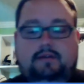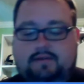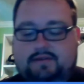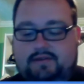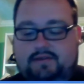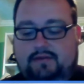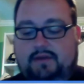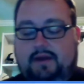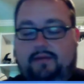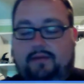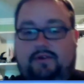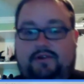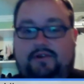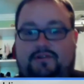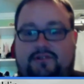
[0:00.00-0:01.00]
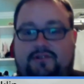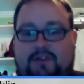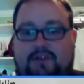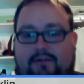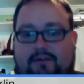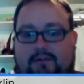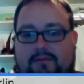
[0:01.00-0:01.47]
So now we're going to
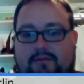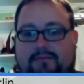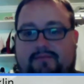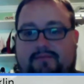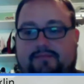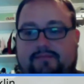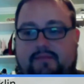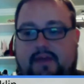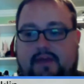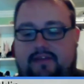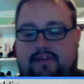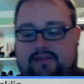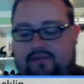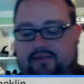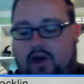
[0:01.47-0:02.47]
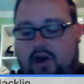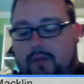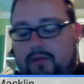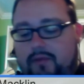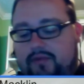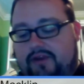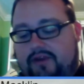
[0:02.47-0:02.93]
shuffle, and this is
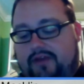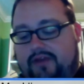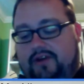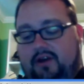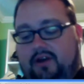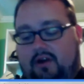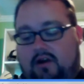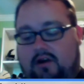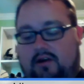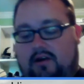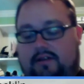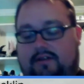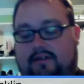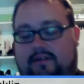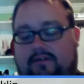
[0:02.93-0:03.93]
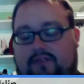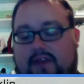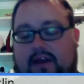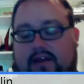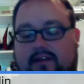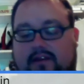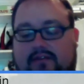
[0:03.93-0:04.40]
almost every card in this
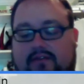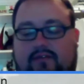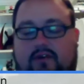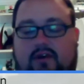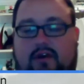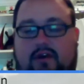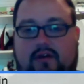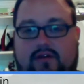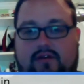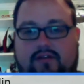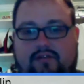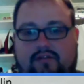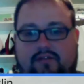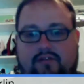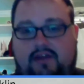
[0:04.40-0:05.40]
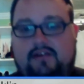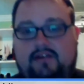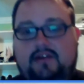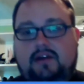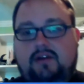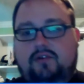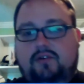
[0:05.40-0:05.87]
deck is this is like
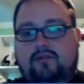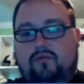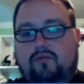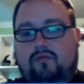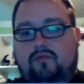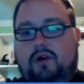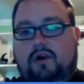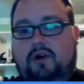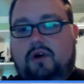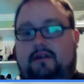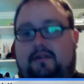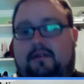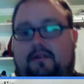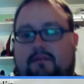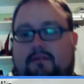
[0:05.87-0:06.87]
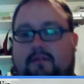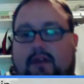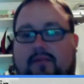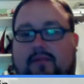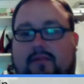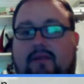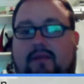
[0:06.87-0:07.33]
one
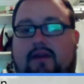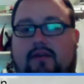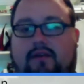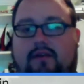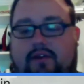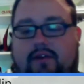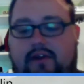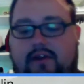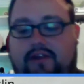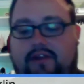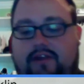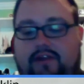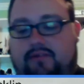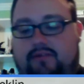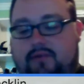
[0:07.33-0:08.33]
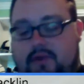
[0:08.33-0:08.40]
like micro iteration.